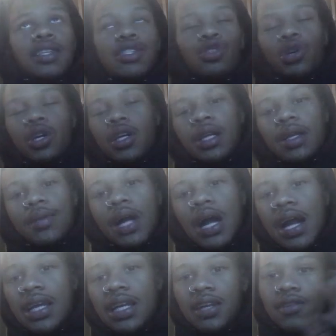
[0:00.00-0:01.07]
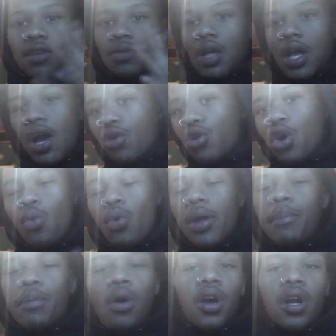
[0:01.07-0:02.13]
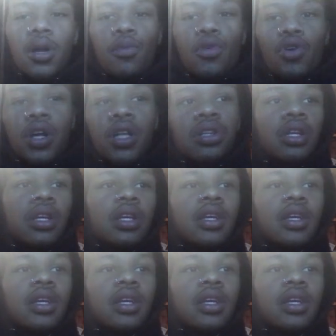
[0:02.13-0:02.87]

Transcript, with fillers: into it. I ain't even, I don't know what part I'm on.